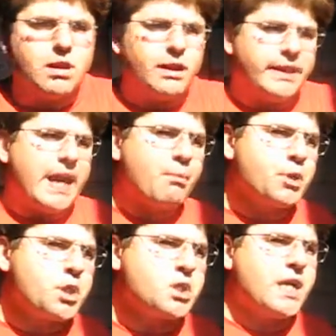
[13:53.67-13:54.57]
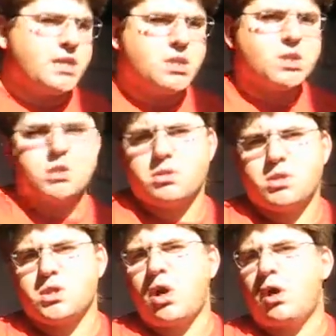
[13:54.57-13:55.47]
languages that
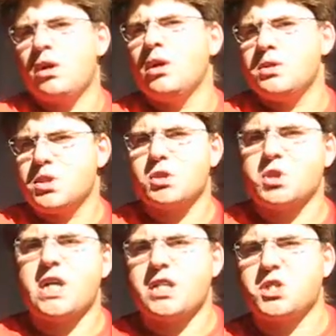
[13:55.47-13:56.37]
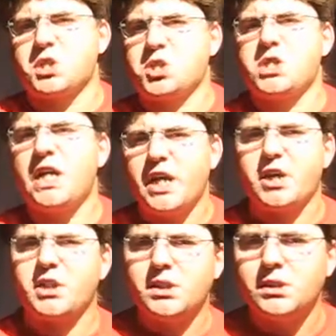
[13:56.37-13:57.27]
so, so to say succeeded
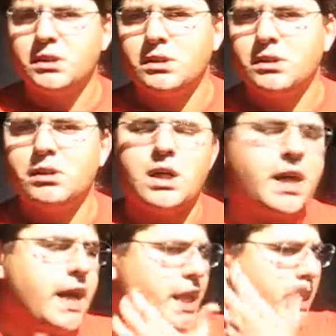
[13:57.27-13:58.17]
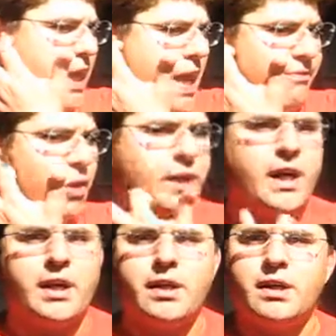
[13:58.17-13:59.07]
in
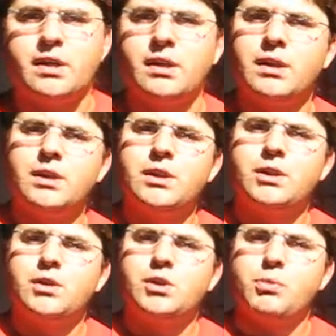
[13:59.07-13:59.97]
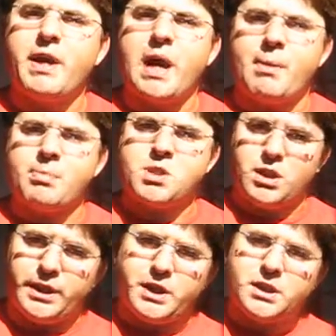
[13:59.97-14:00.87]
avoiding to become
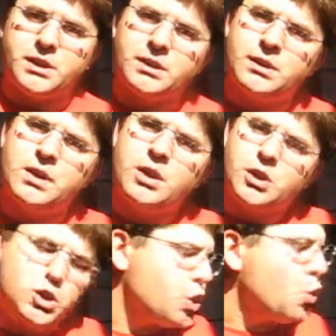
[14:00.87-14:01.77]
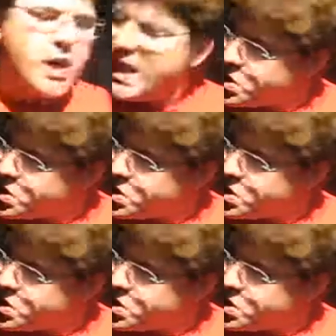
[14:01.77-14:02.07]
obsolete, do not